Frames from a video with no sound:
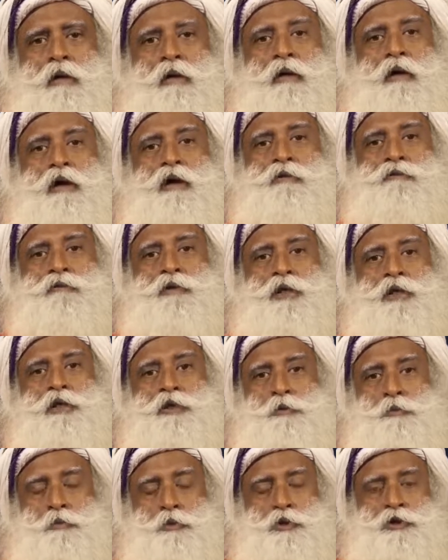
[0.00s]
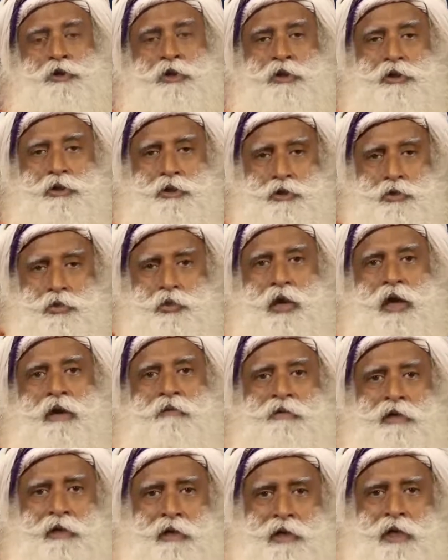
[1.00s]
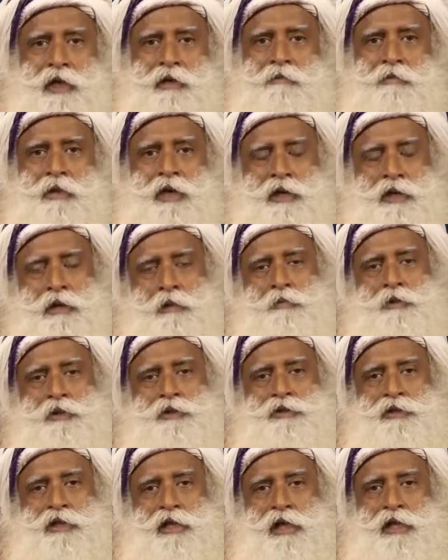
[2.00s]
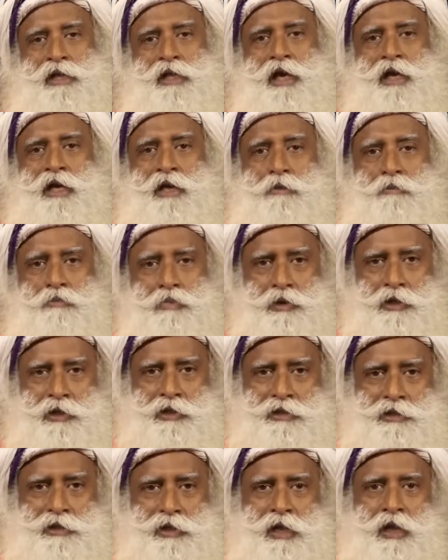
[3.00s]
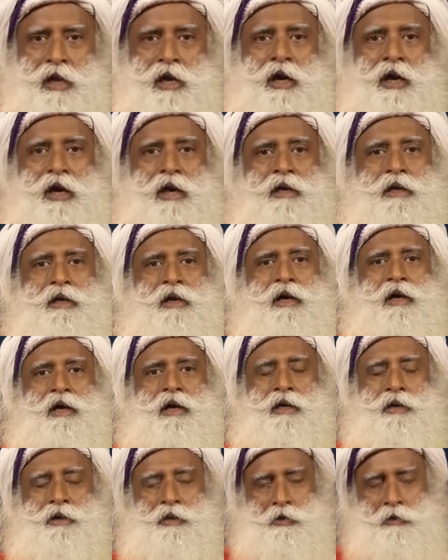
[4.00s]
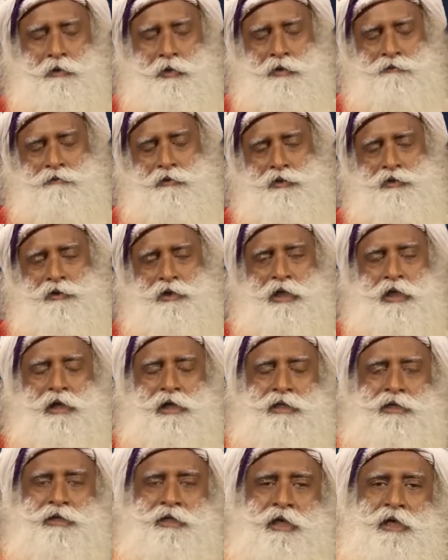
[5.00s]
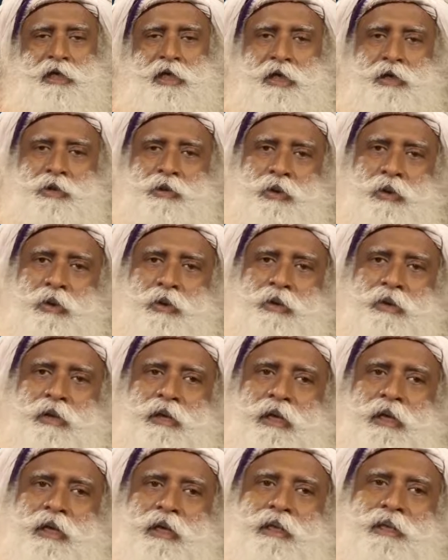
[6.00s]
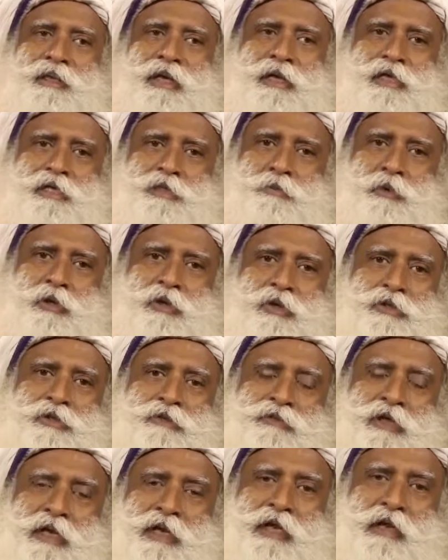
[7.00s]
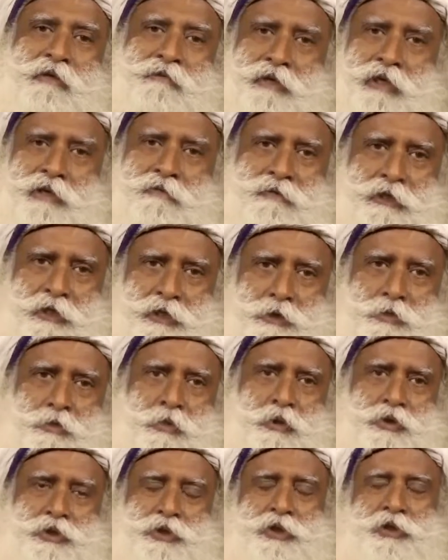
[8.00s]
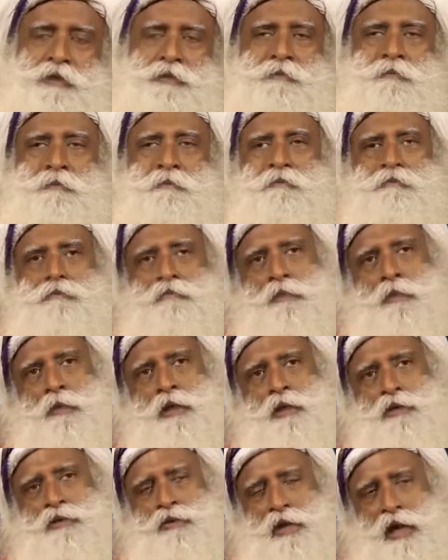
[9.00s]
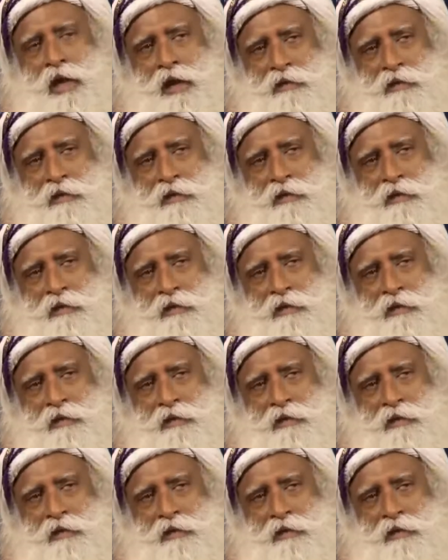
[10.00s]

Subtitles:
or if the exposure is too heavy, like medical personnel are dying, police are, unfortunately it's taking a toll, that is because of the level of exposure. So